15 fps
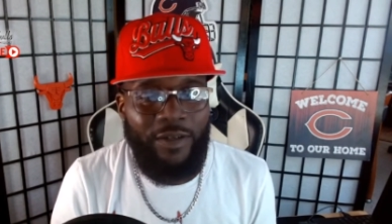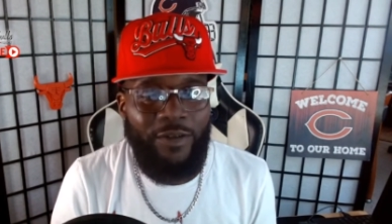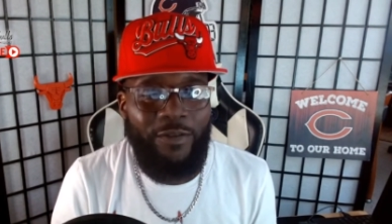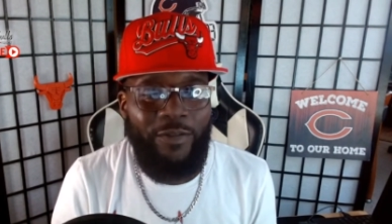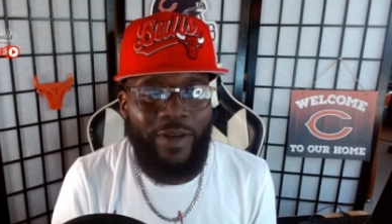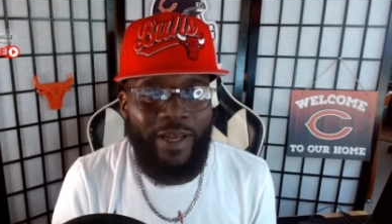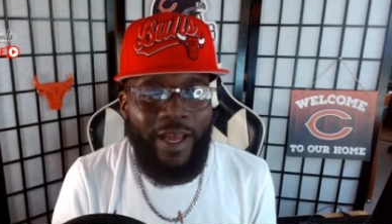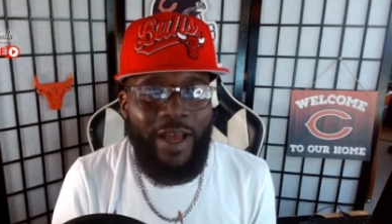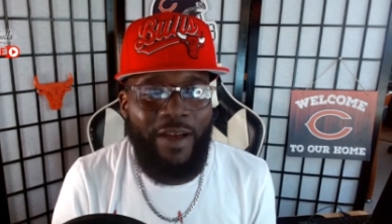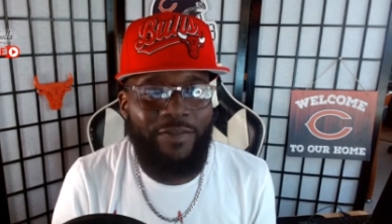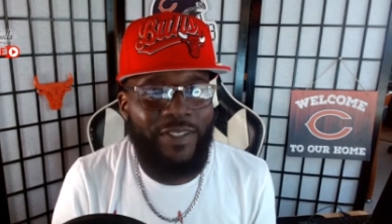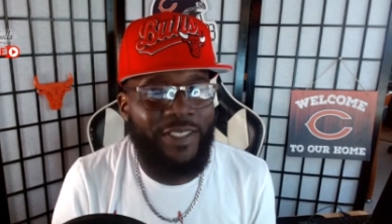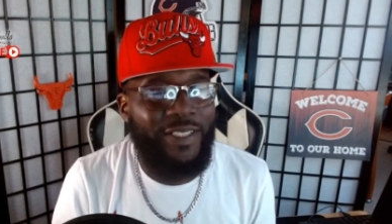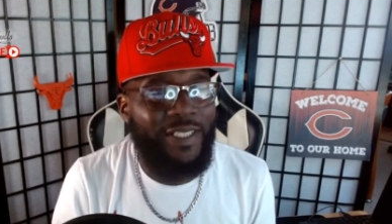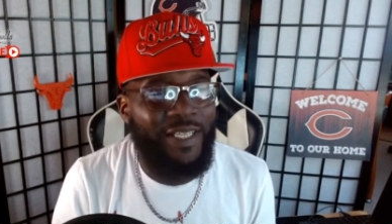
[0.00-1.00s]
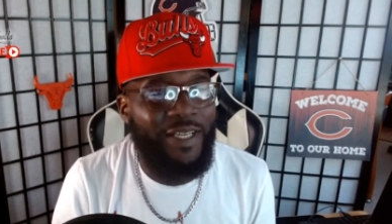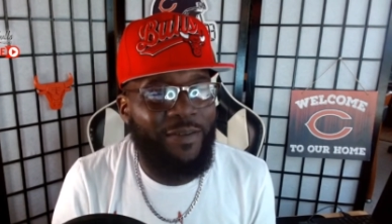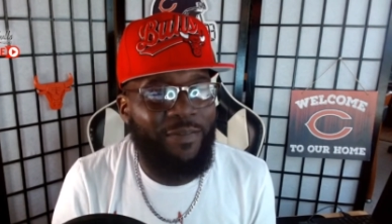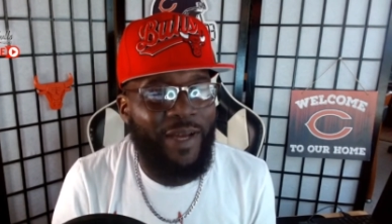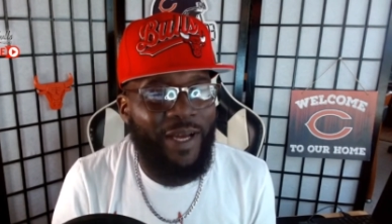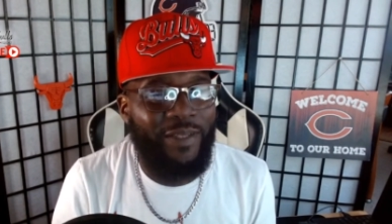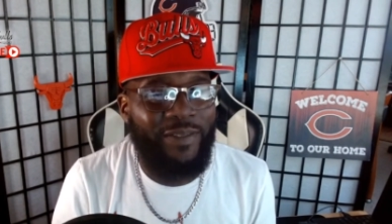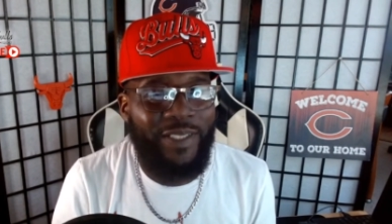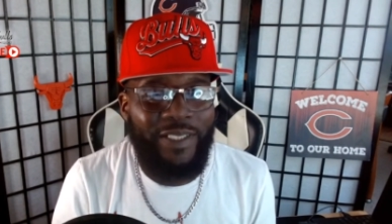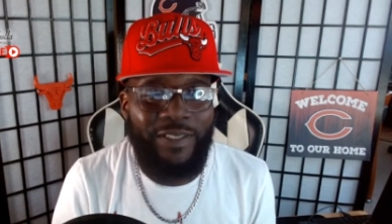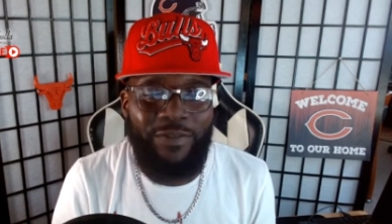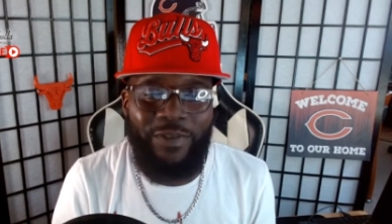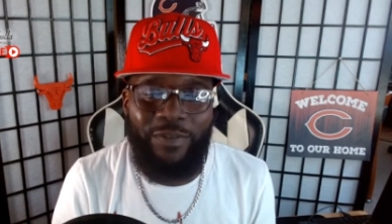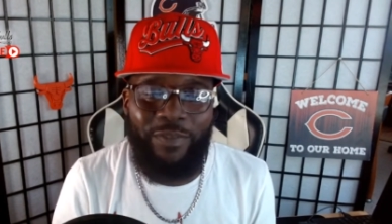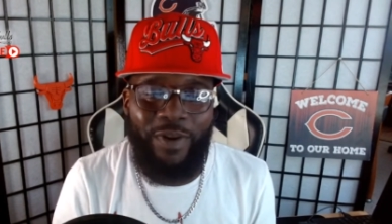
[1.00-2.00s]
we'll have to see about this
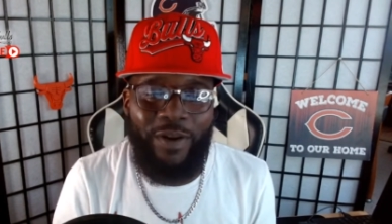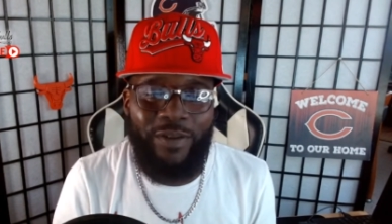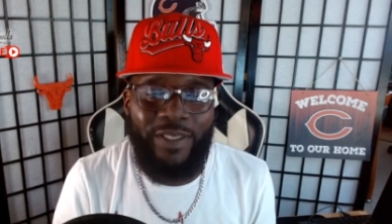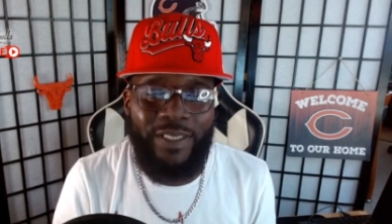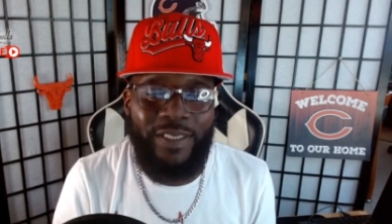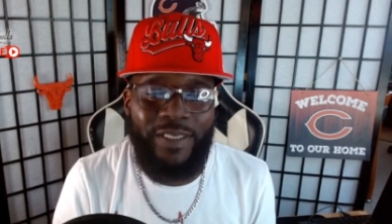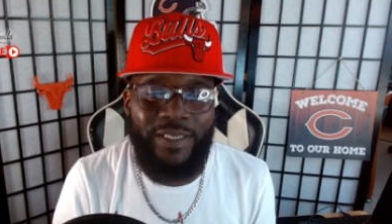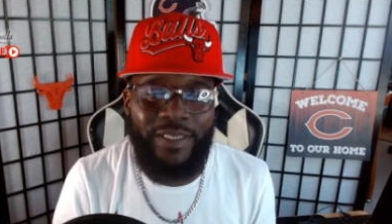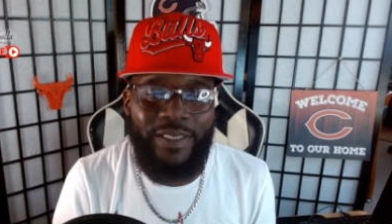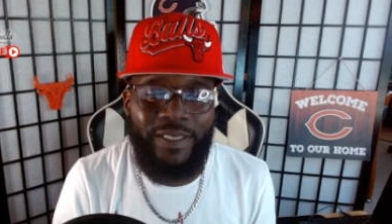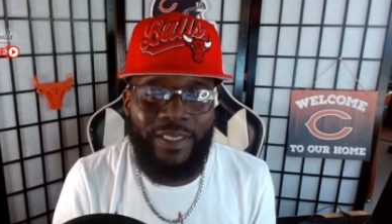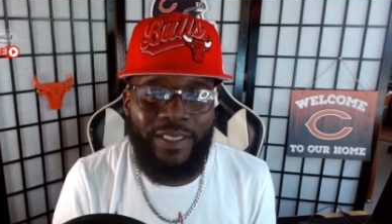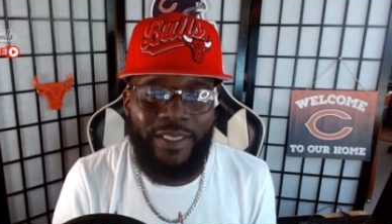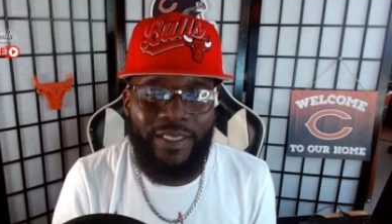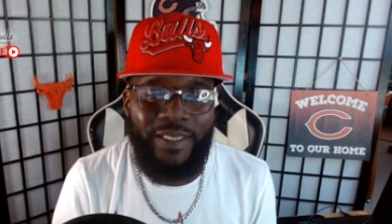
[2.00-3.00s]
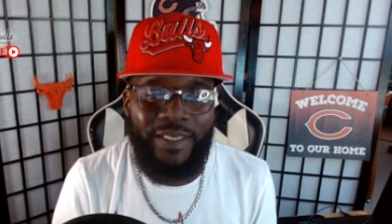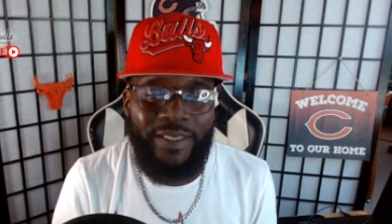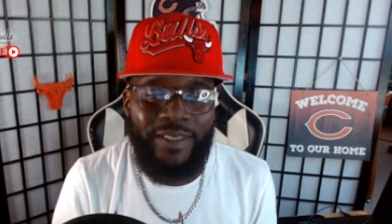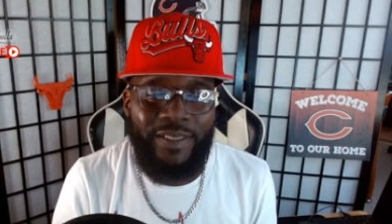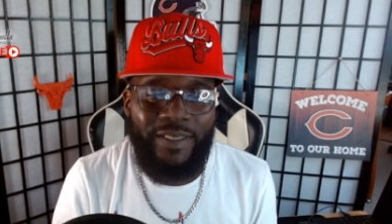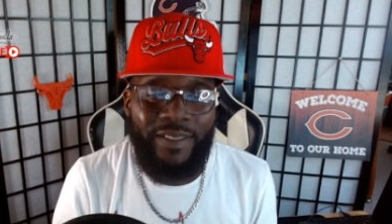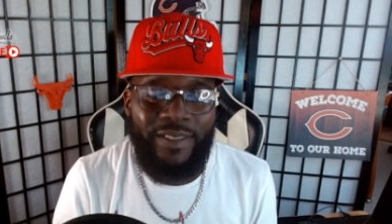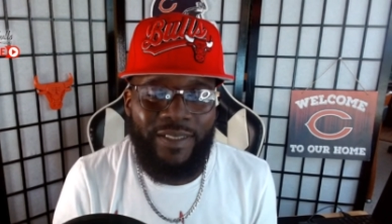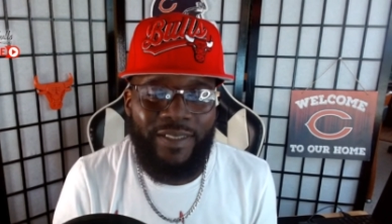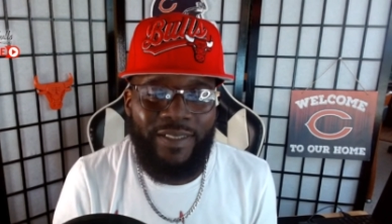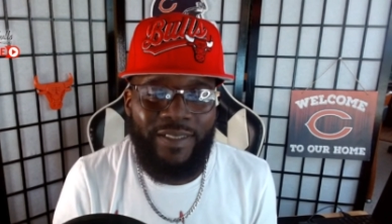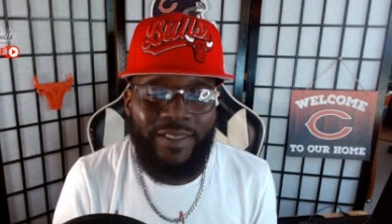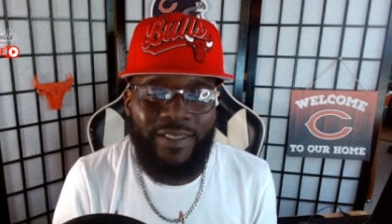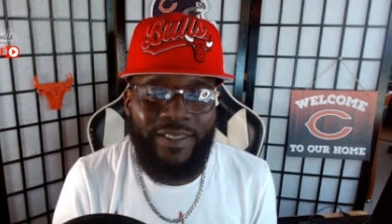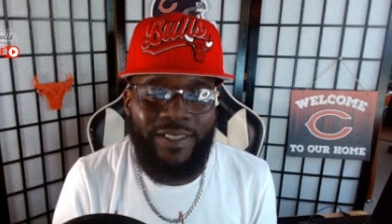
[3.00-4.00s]
one, bro. This
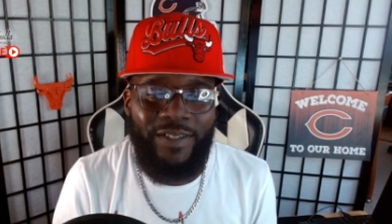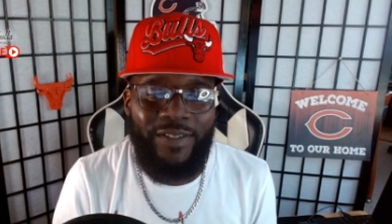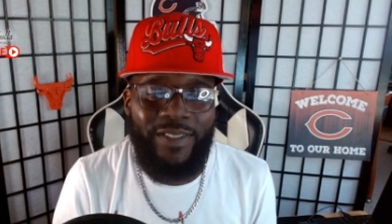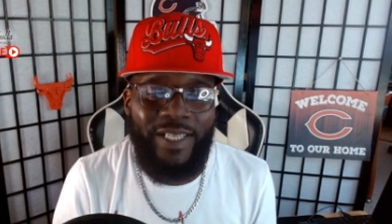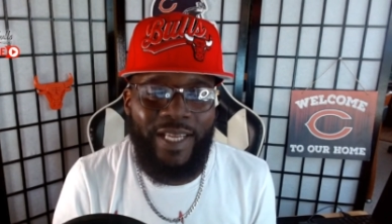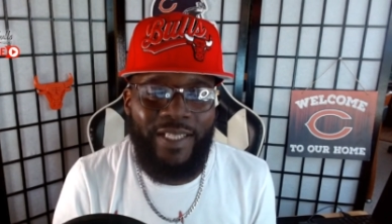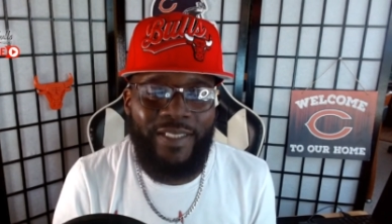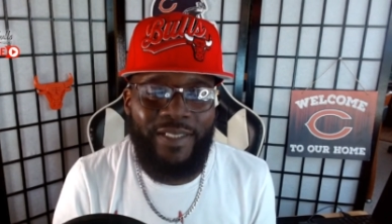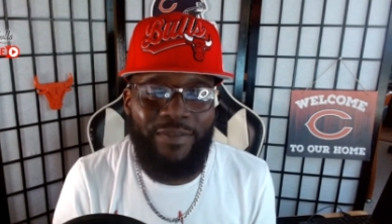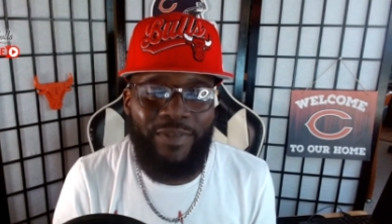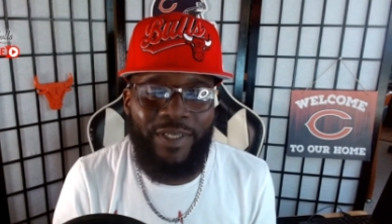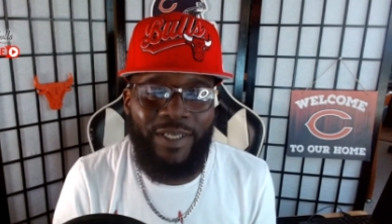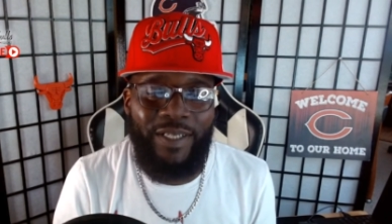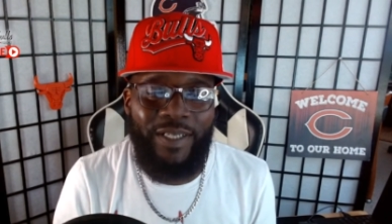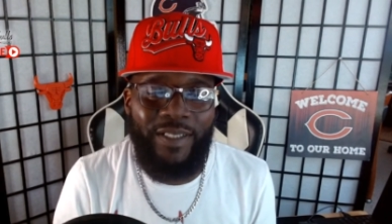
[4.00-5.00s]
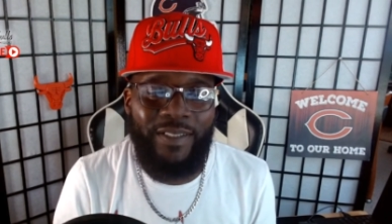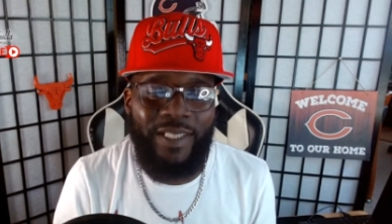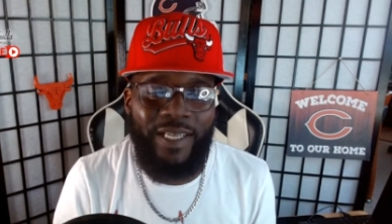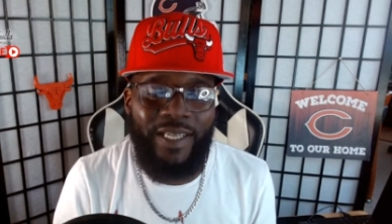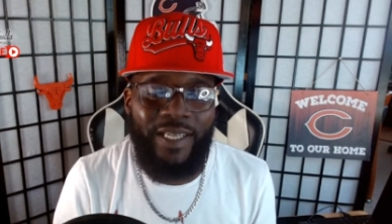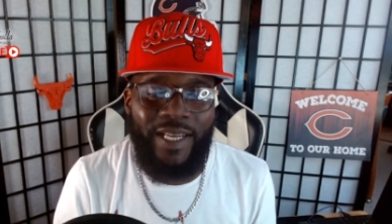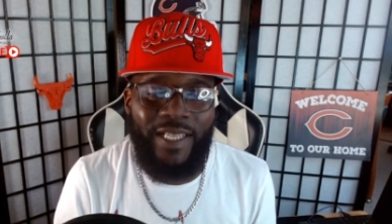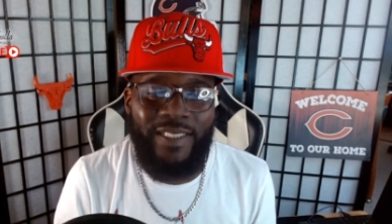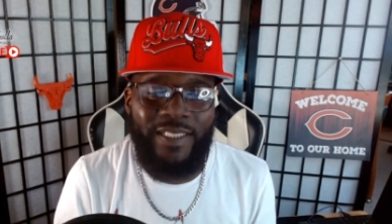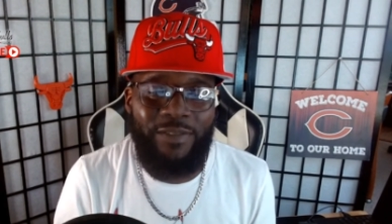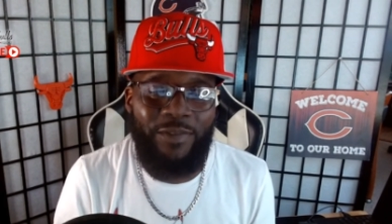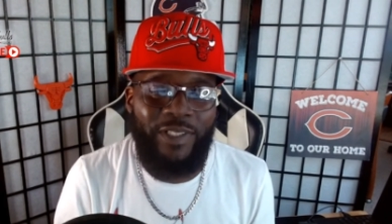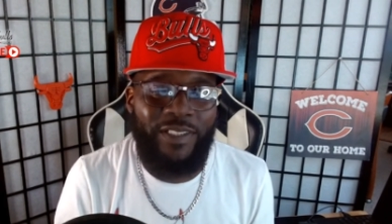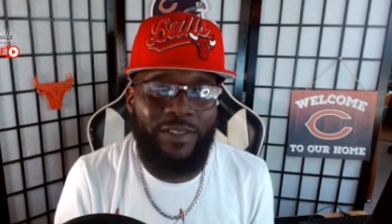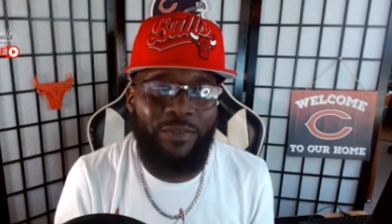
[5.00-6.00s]
it's gonna take some uh thinking. I just
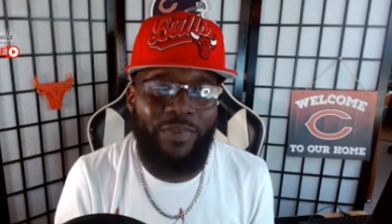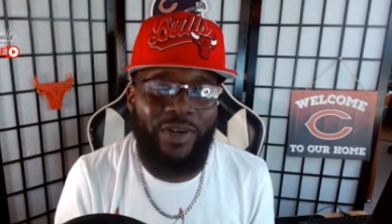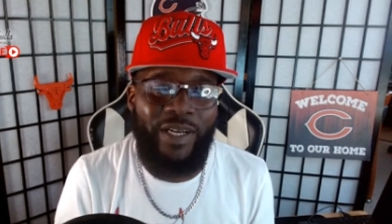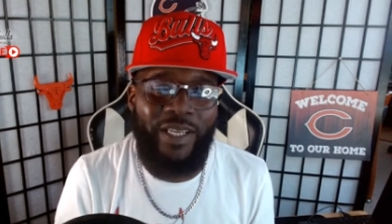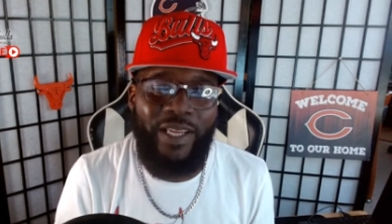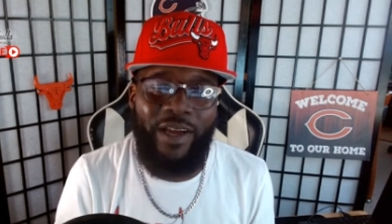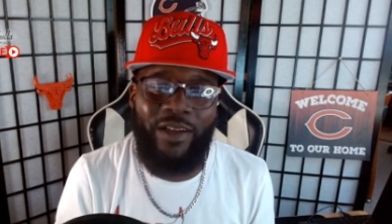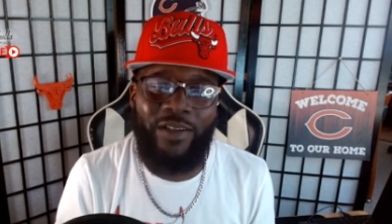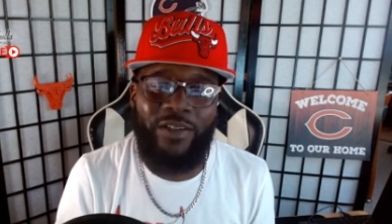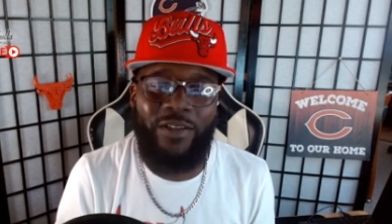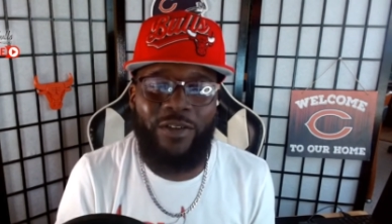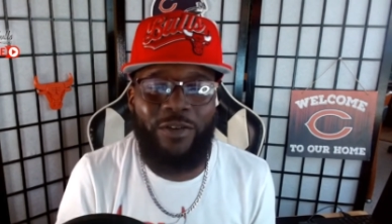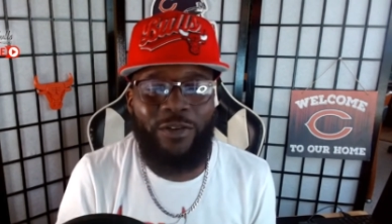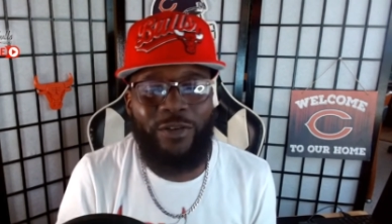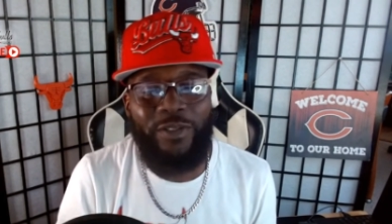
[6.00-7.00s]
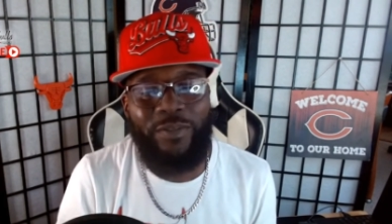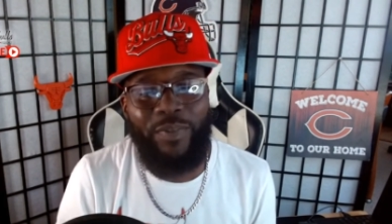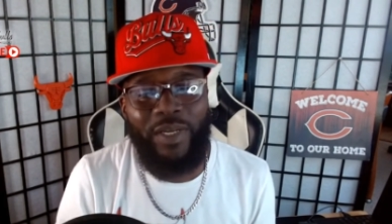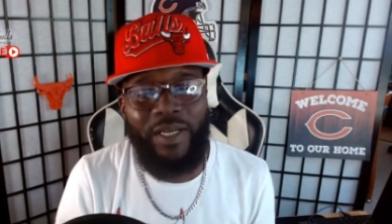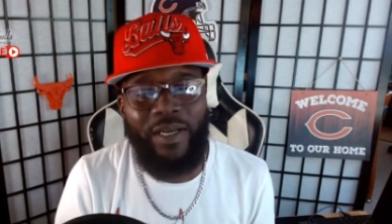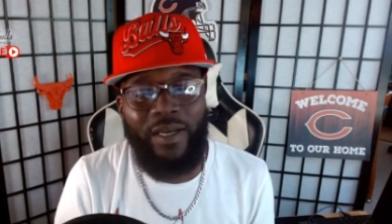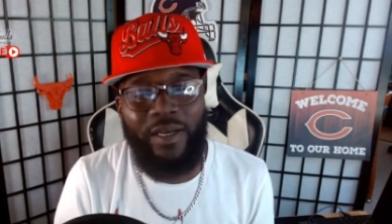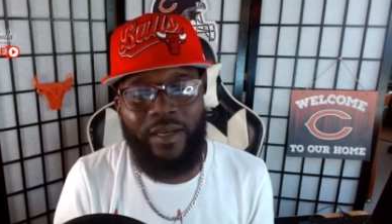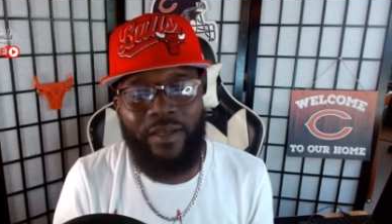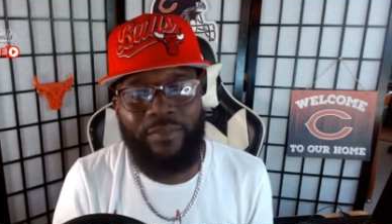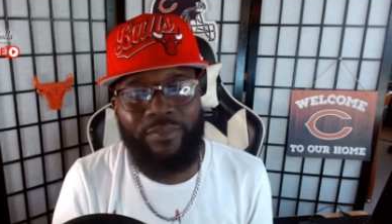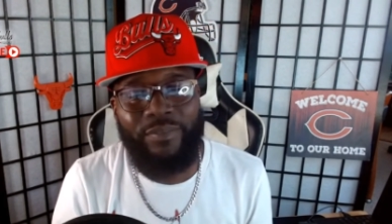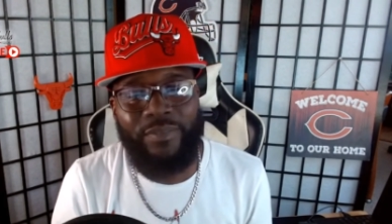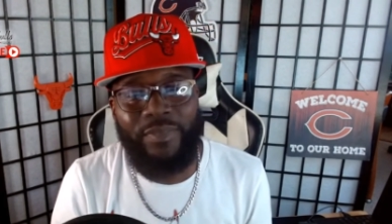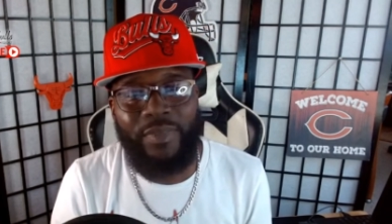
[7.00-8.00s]
wanted to bring y'all the news, but um,